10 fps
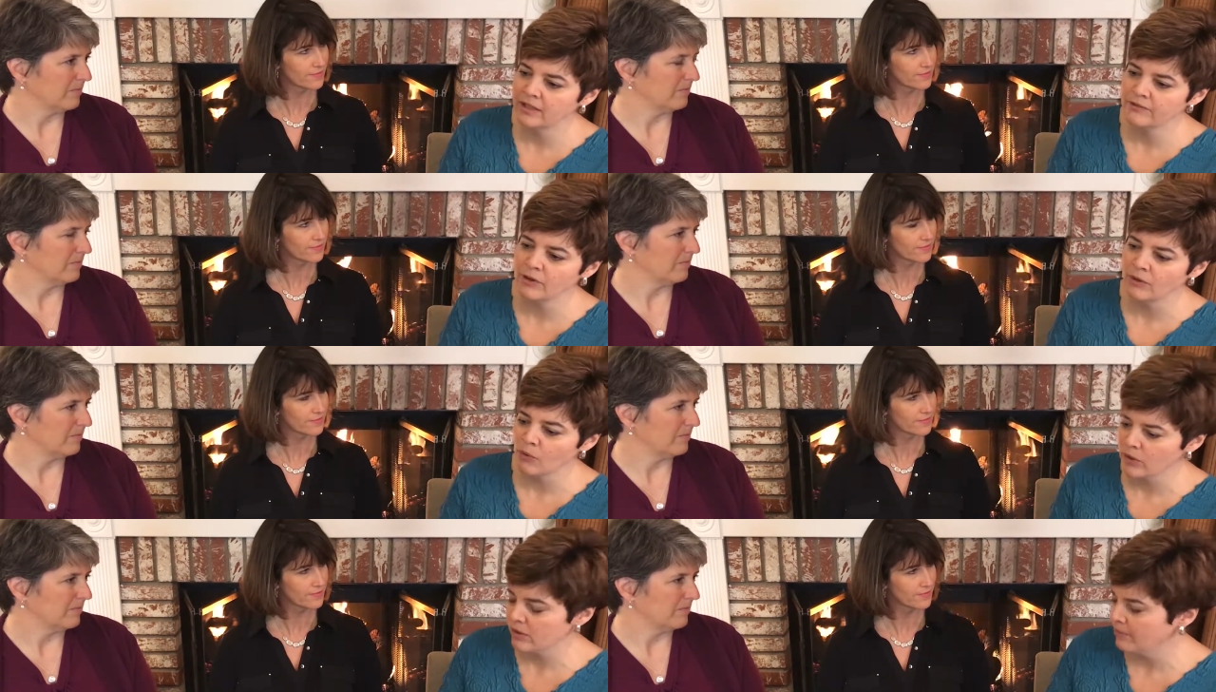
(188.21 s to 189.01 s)
Speaker 1: if you're an
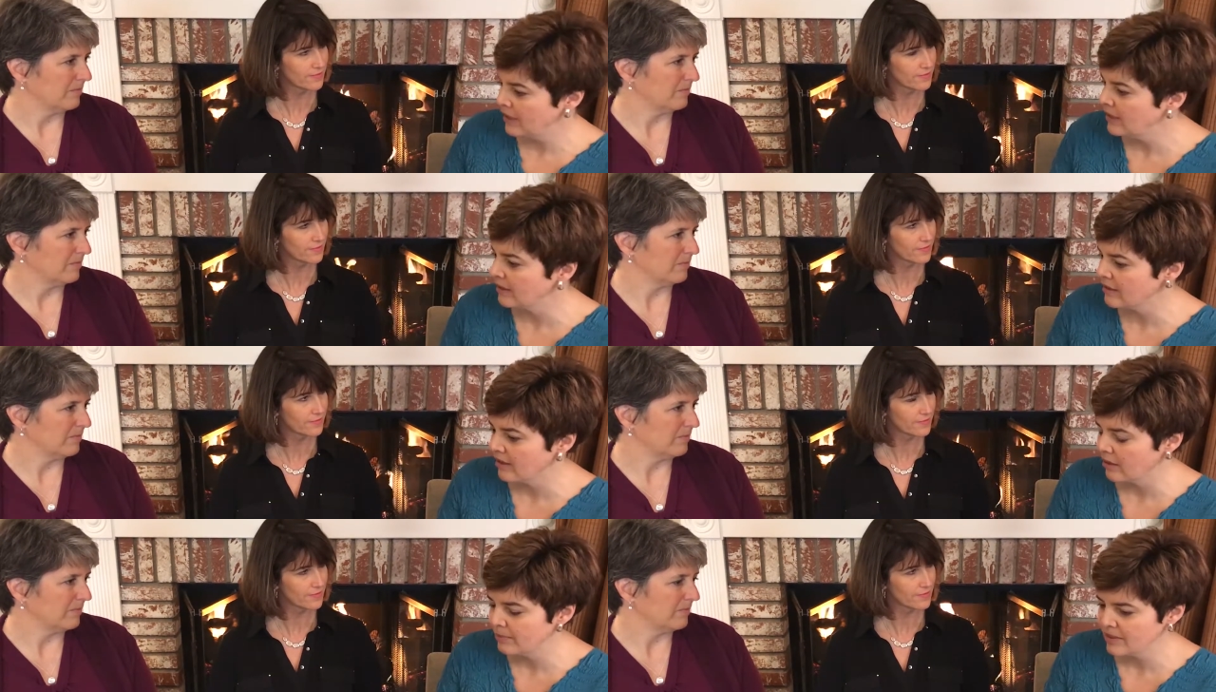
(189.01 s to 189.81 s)
orthopedic
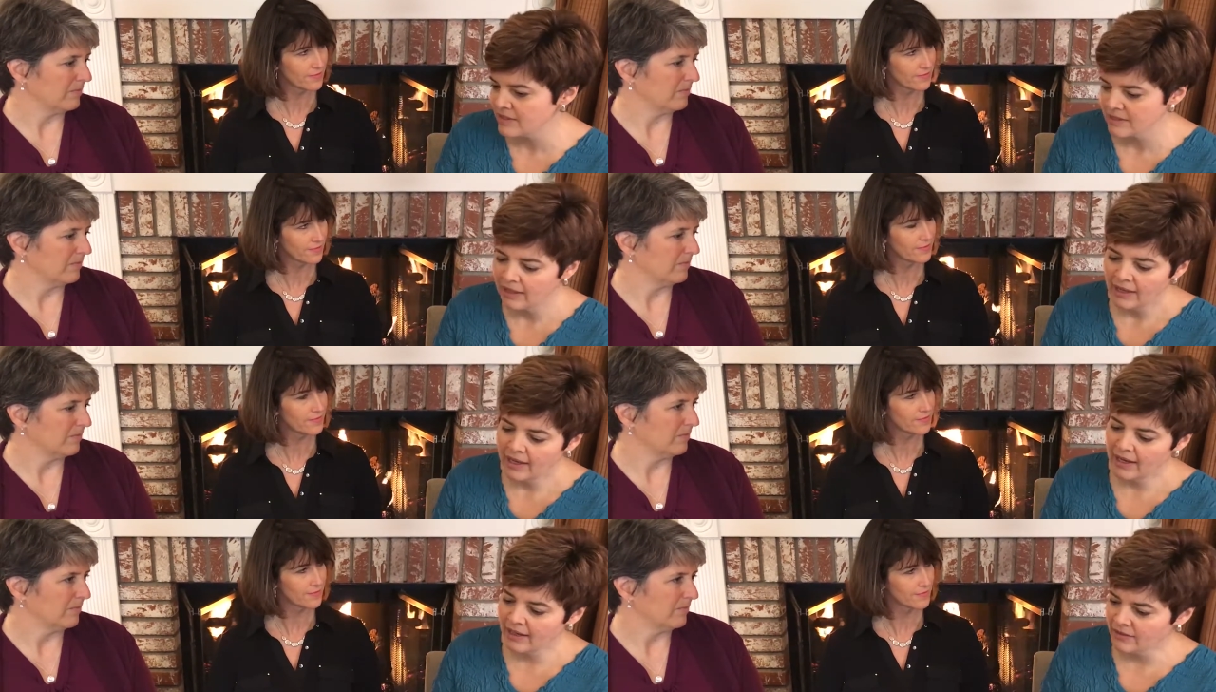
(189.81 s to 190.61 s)
therapist,
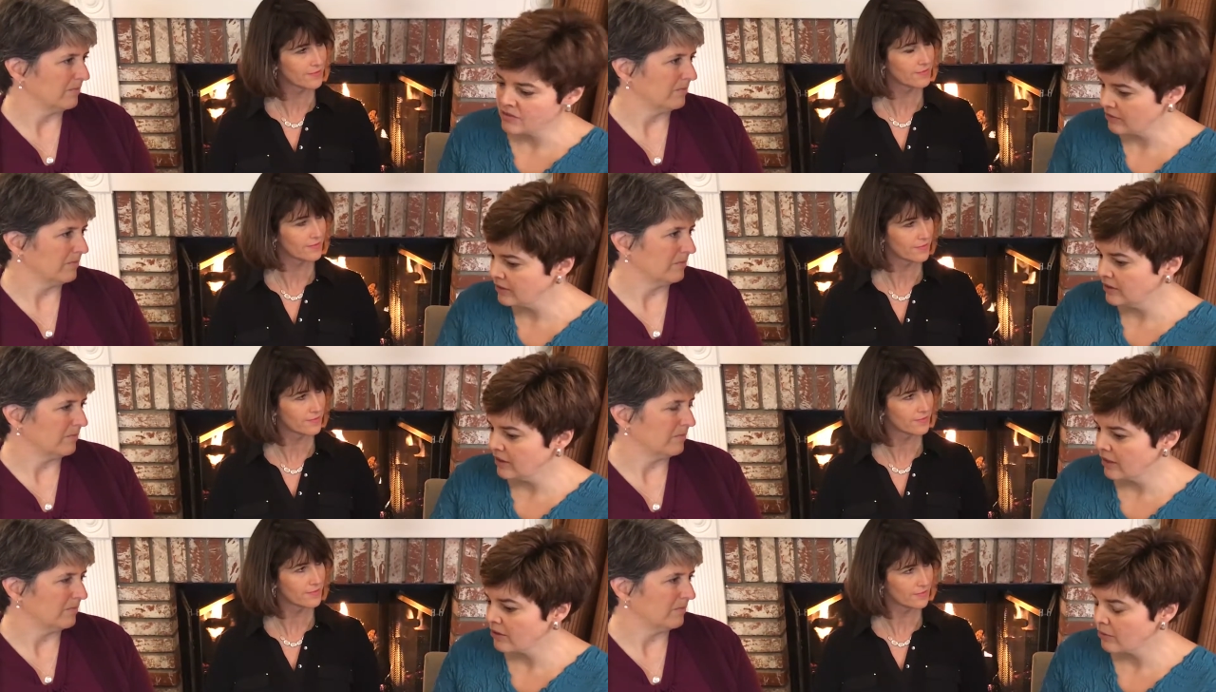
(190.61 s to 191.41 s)
and certainly the
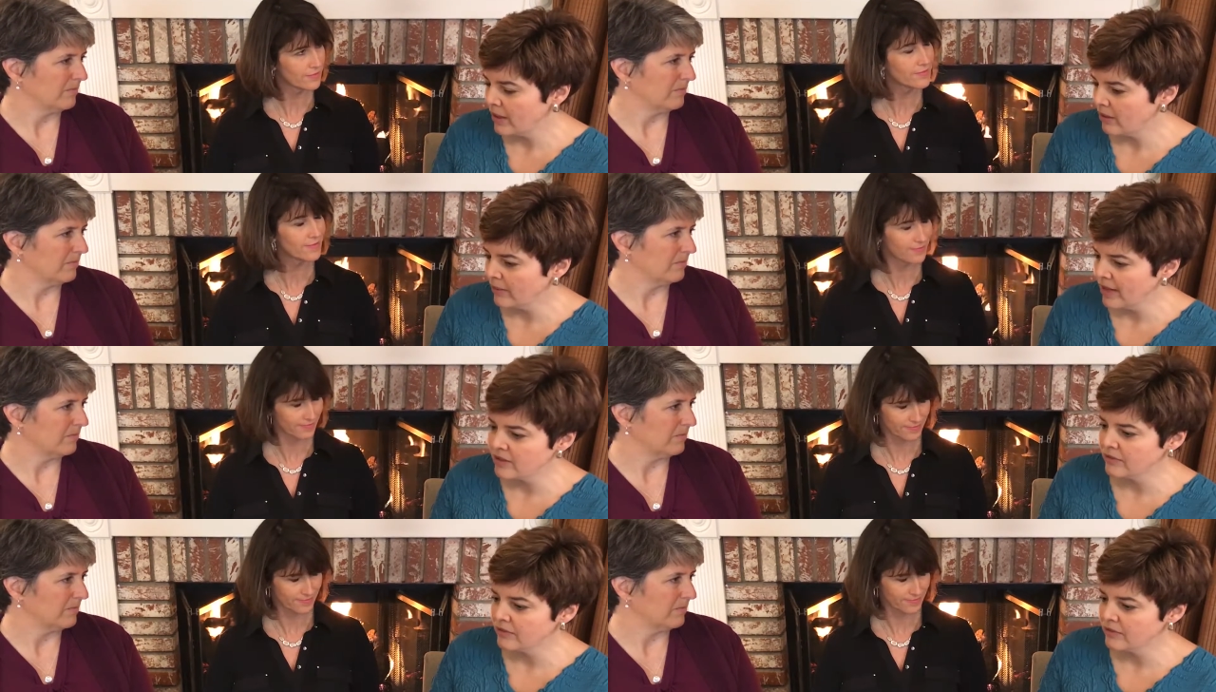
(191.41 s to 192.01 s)
other way around.